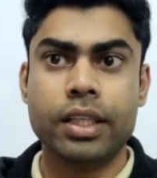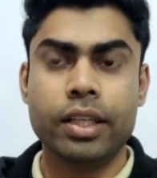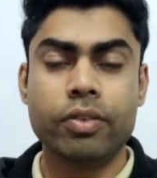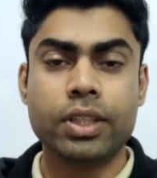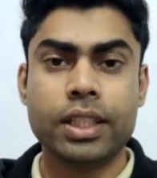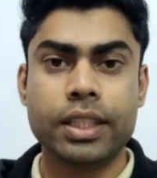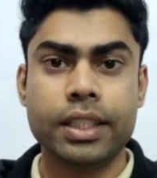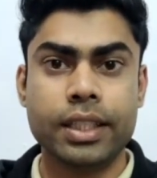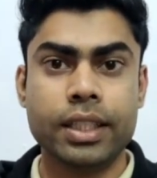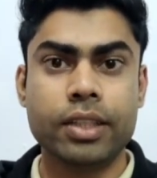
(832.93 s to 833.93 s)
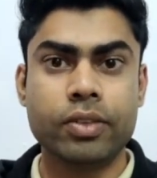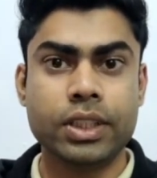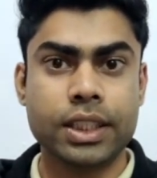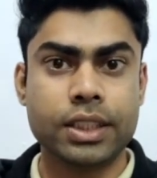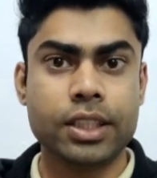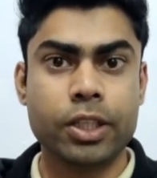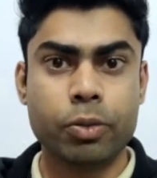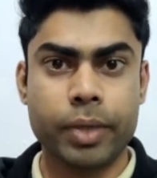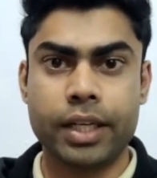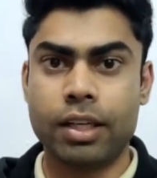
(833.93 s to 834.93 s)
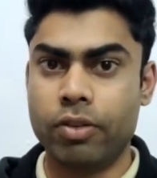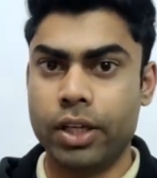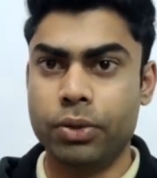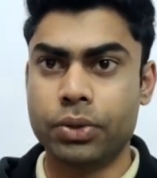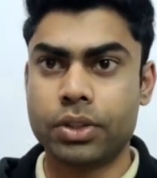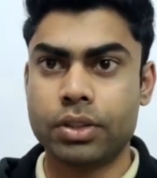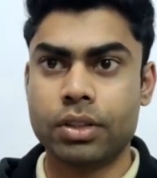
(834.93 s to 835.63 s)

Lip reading: Even they didn't even change the numerical values.